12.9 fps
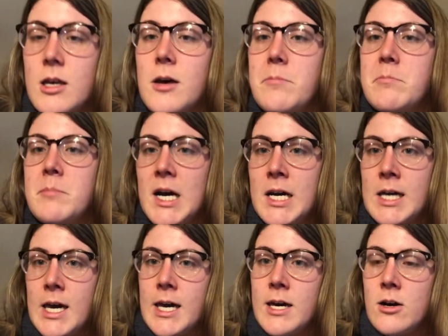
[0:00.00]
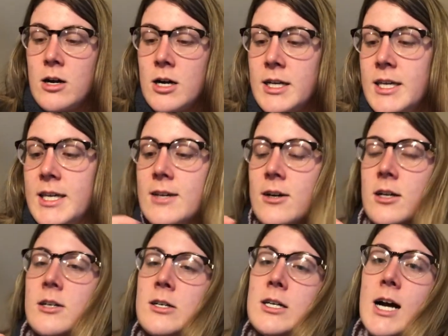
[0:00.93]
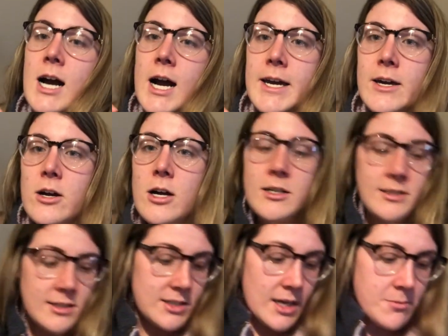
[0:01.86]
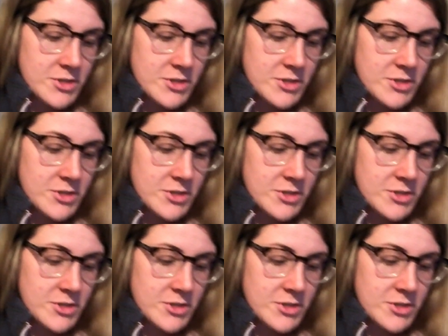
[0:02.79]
my AR, ER, or IR. Step